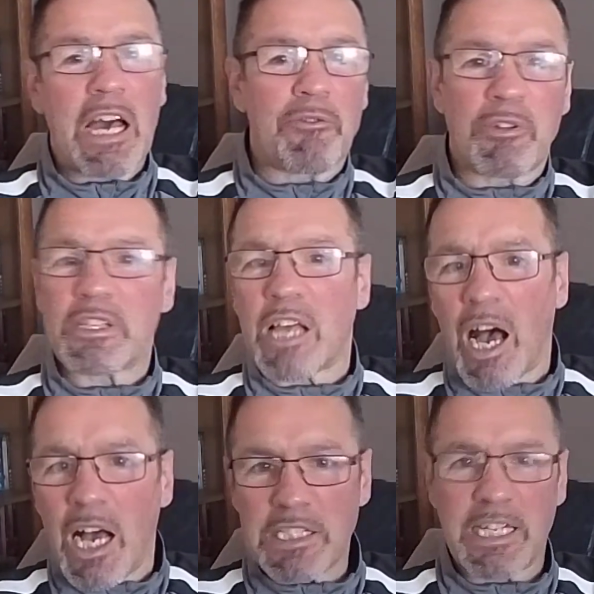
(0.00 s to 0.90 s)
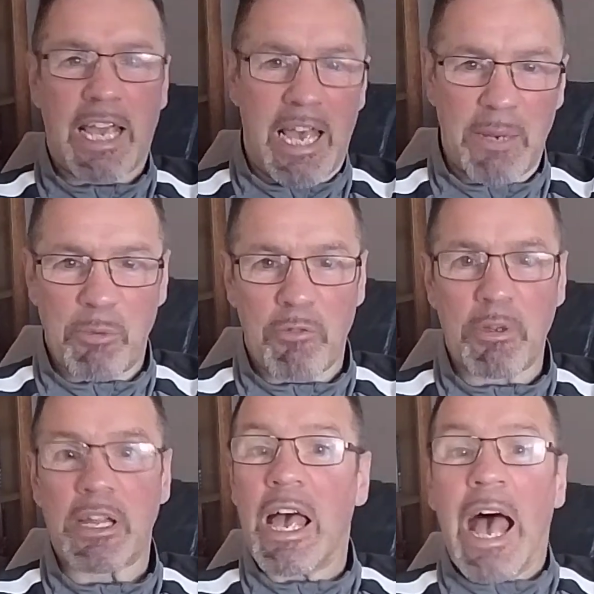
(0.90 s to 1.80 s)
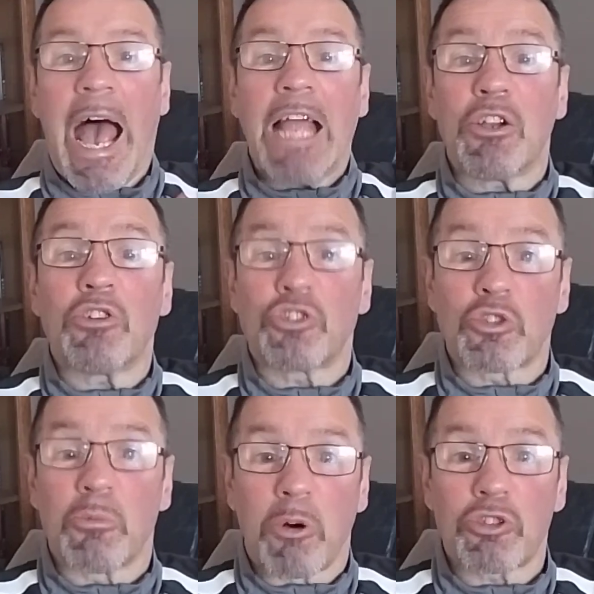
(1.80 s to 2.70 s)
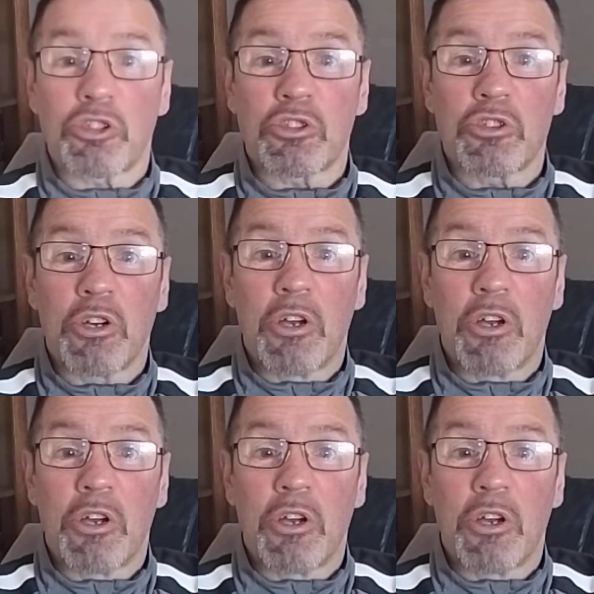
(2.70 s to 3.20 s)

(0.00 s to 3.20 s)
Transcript: had fantastic head movement. I learned so much.